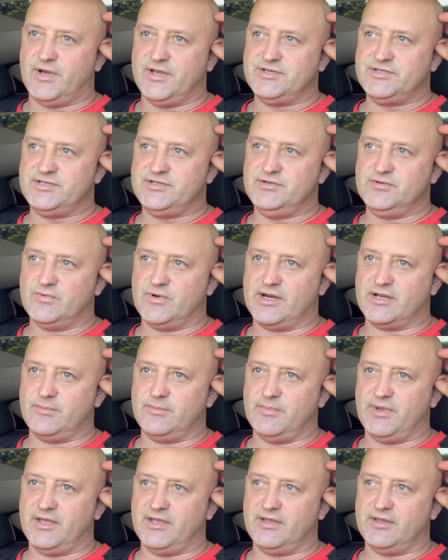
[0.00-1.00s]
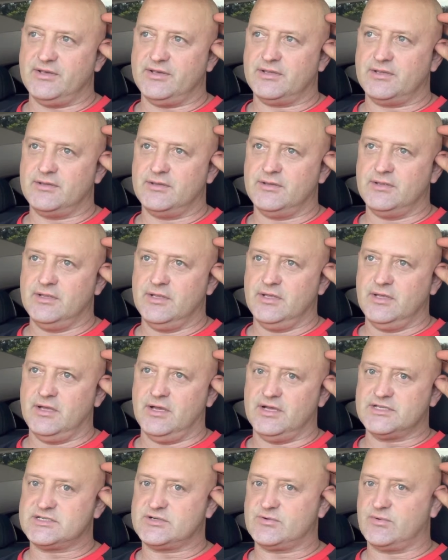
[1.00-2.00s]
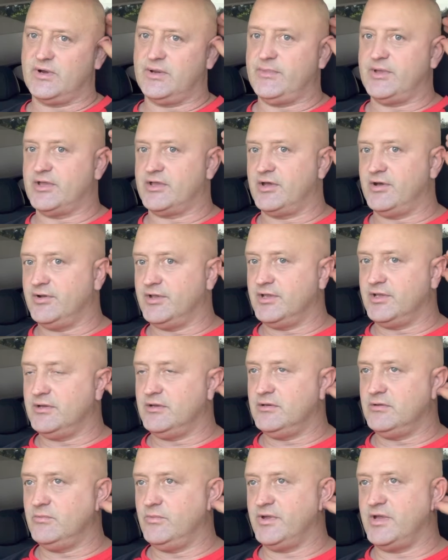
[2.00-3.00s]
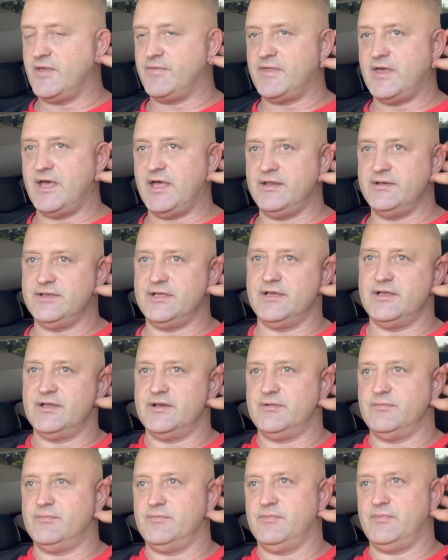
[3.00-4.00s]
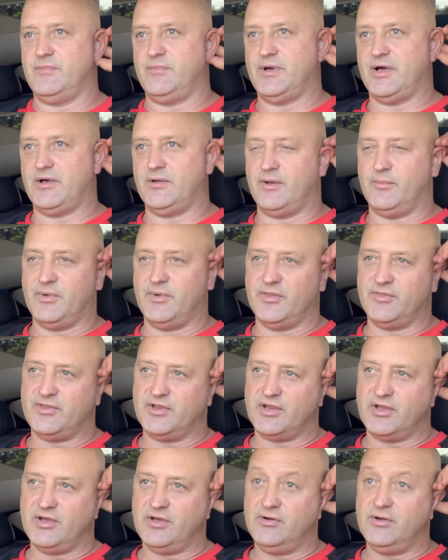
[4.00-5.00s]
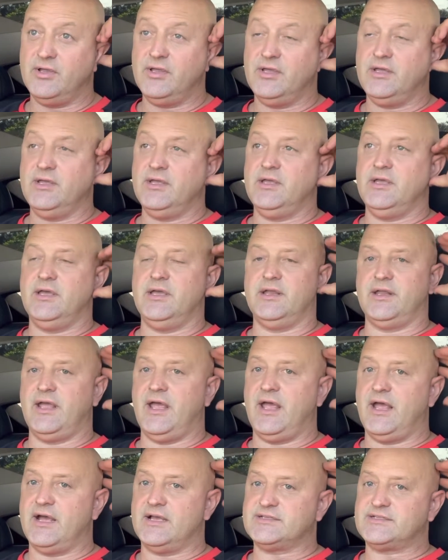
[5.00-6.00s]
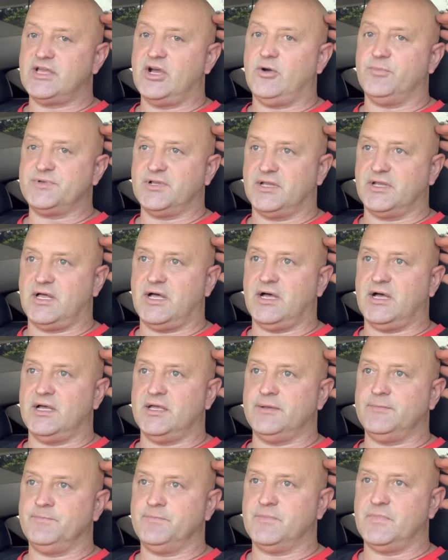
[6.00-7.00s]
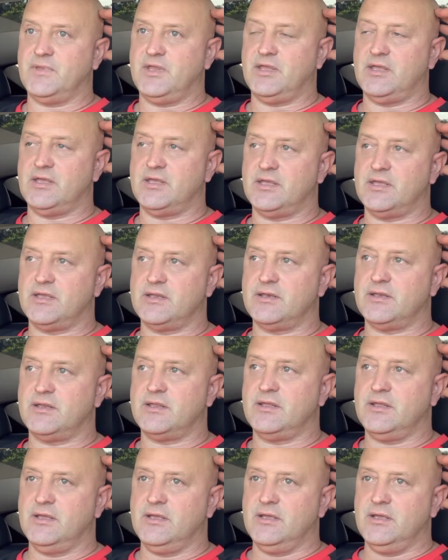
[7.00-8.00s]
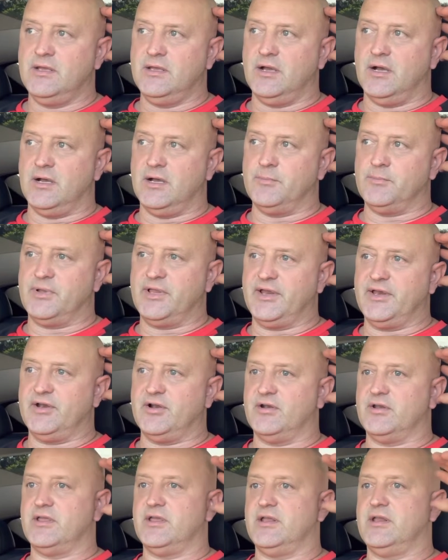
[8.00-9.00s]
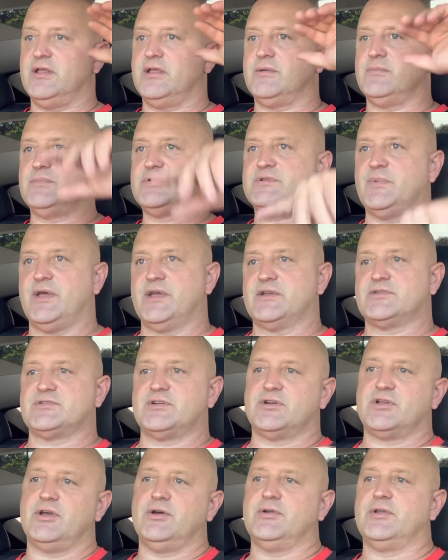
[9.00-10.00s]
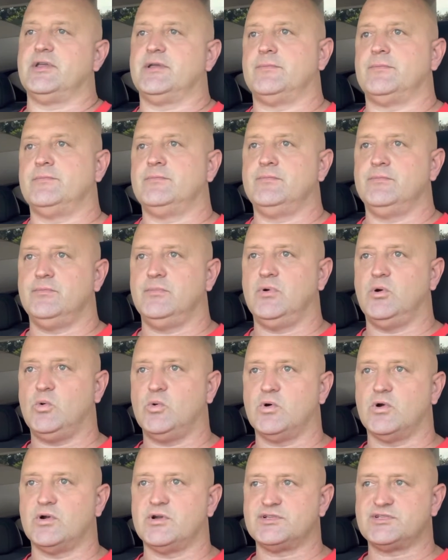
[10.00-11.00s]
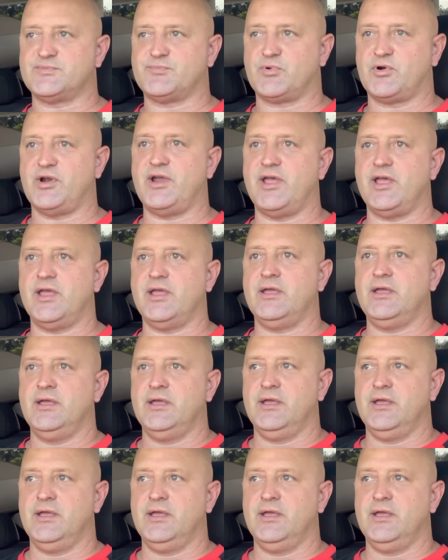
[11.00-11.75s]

I do recommend a ceramic coating. We got that done about a month ago, and it has helped a lot. And I'm planning on getting some extra coating or a spray